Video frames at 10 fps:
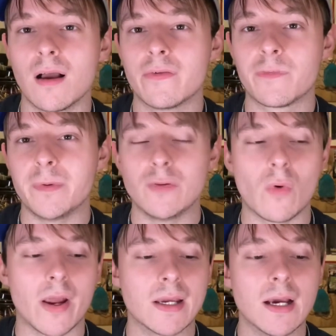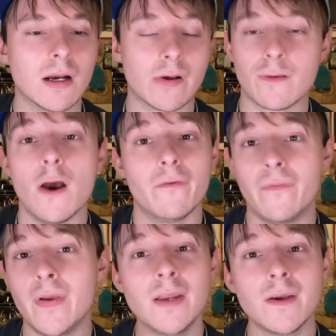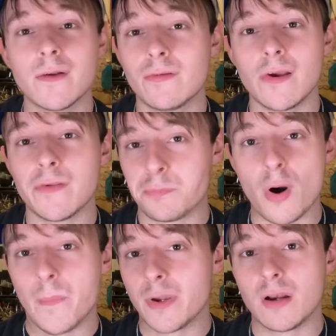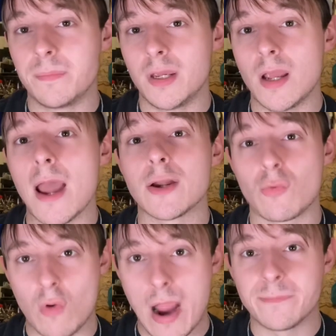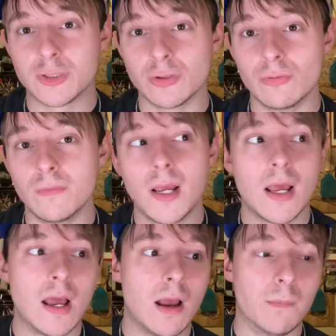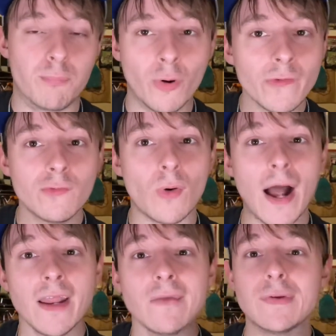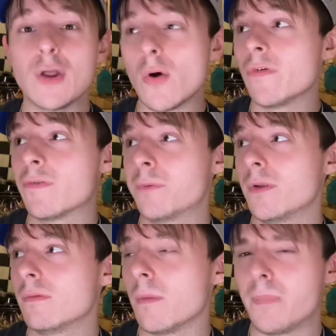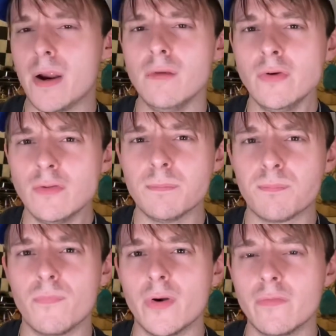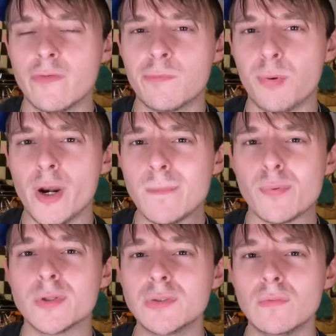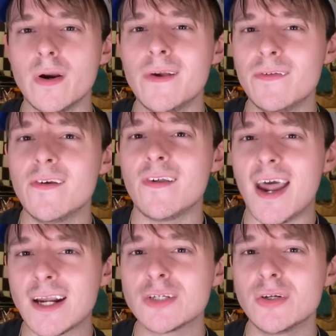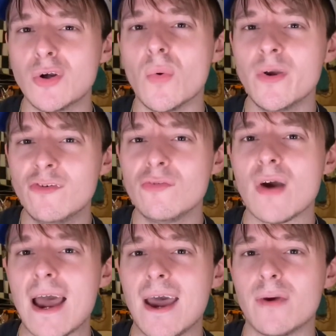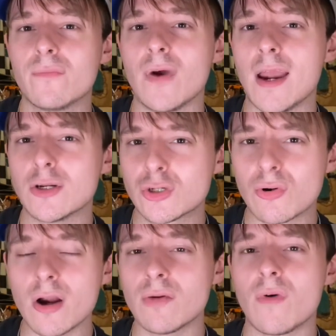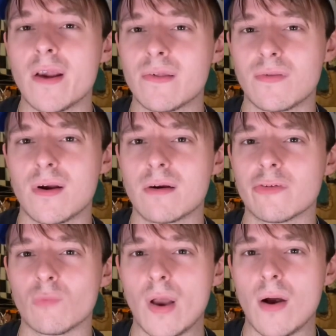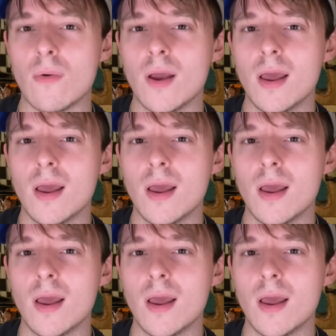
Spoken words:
speedway, because Phoenix is probably going to be a crapshoot. Bristol, I didn't even know this, but apparently the spring Bristol race is actually going to have a truck race there as well.